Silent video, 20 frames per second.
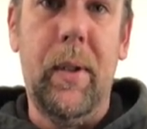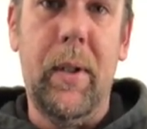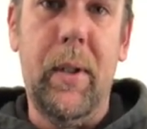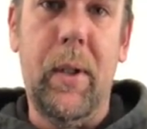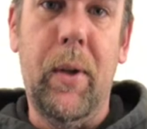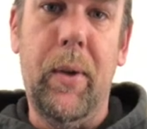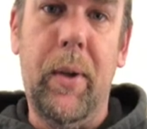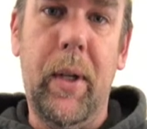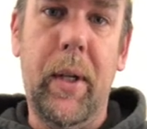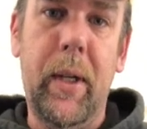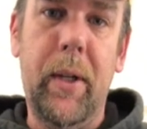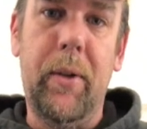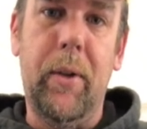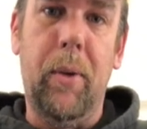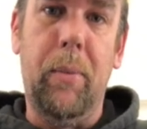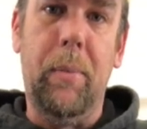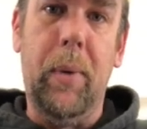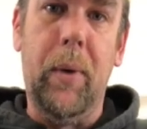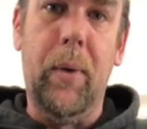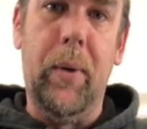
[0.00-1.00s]
So the
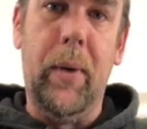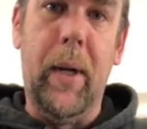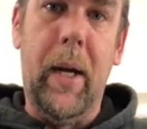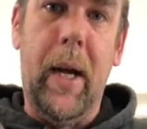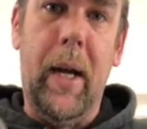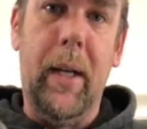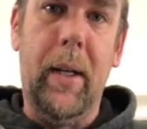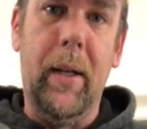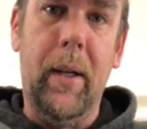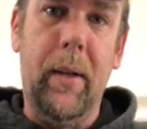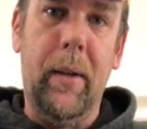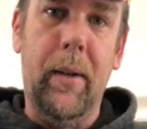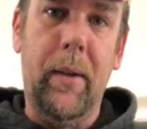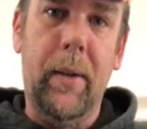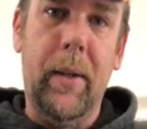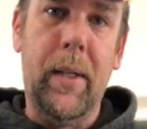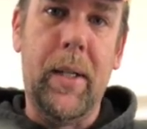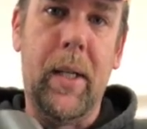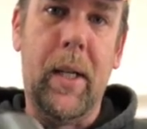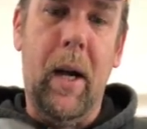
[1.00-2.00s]
initial boot had
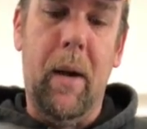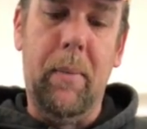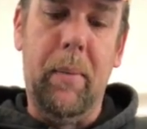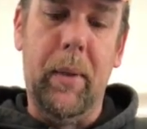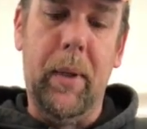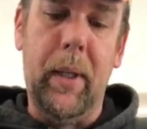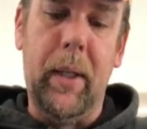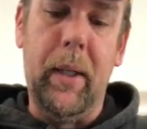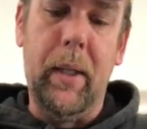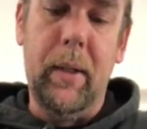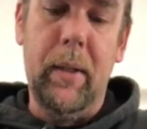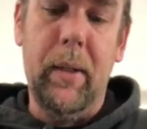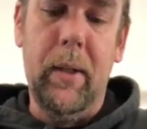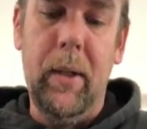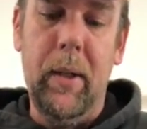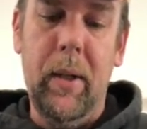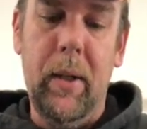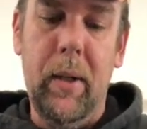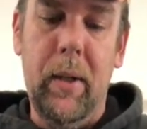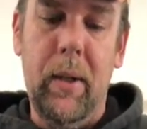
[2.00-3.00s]
this coupling,
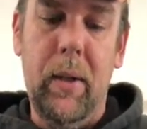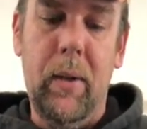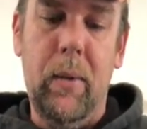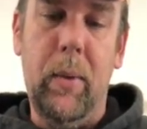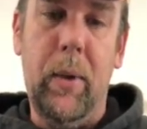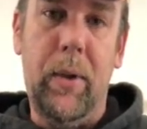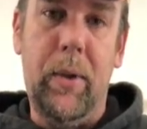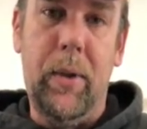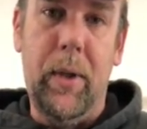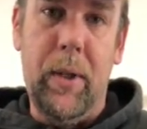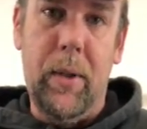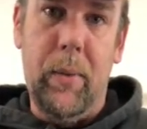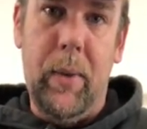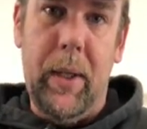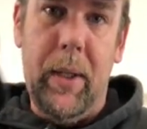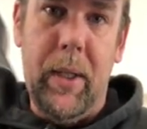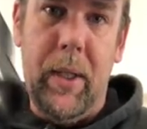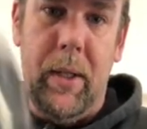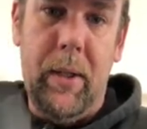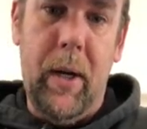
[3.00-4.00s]
which just
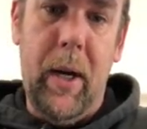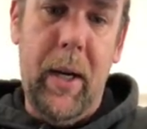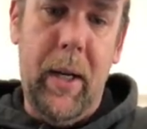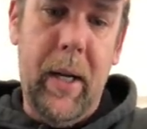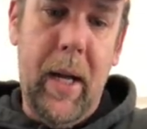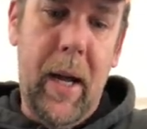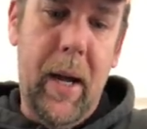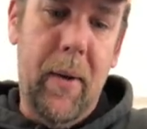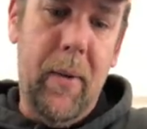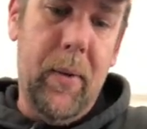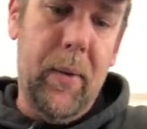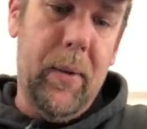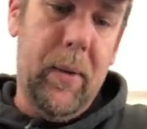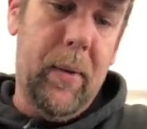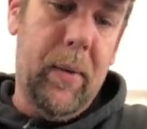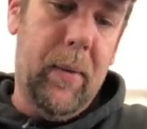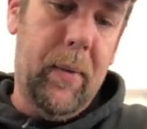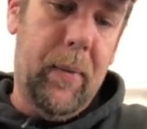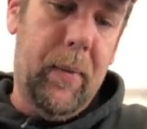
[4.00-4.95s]
went straight down.